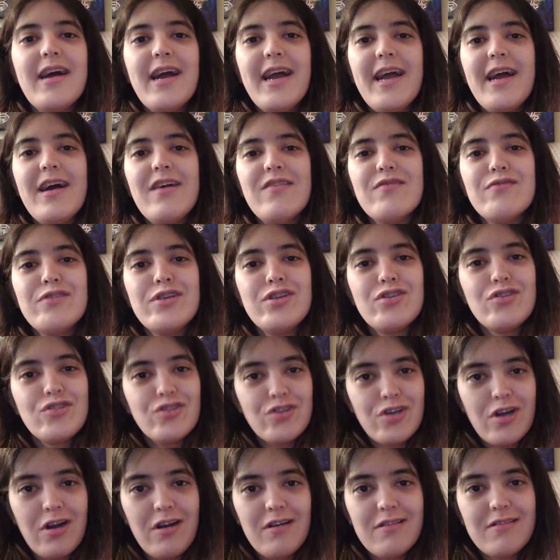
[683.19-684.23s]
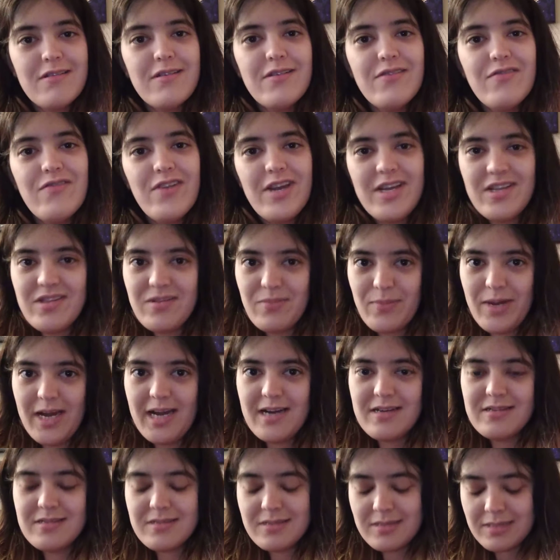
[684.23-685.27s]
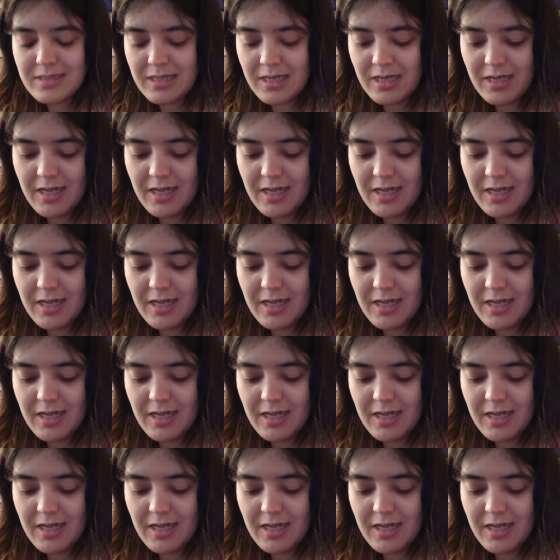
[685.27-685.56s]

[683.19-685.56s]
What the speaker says: I have these chocolate face masks